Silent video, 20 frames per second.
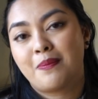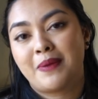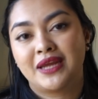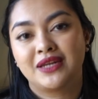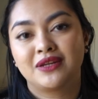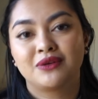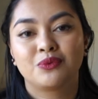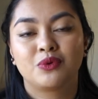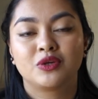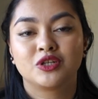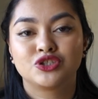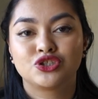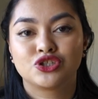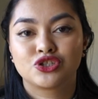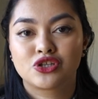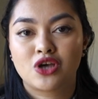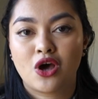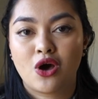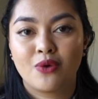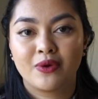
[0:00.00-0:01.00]
I didn't want to
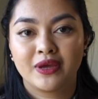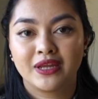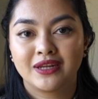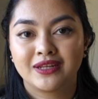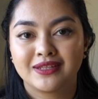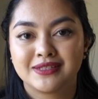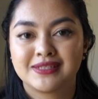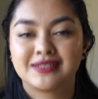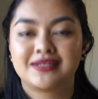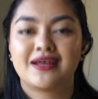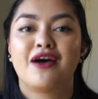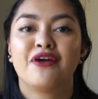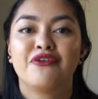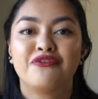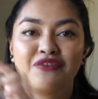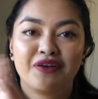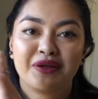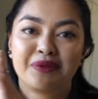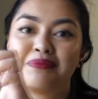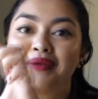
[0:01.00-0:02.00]
just go in and start
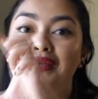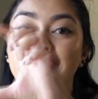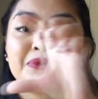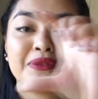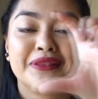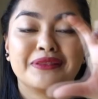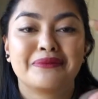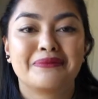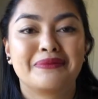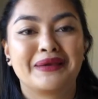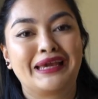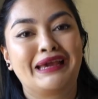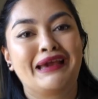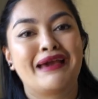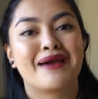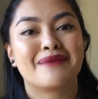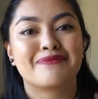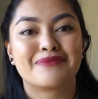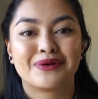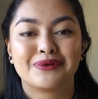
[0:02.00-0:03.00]
filming with a big
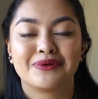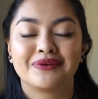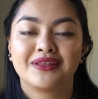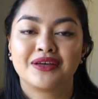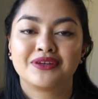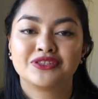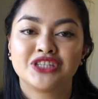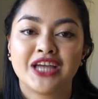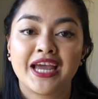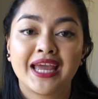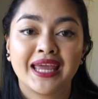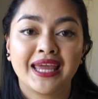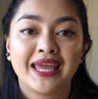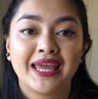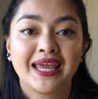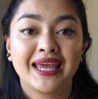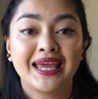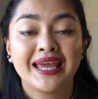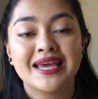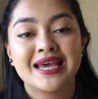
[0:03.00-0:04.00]
camera without
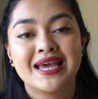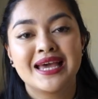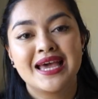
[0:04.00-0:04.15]
checking.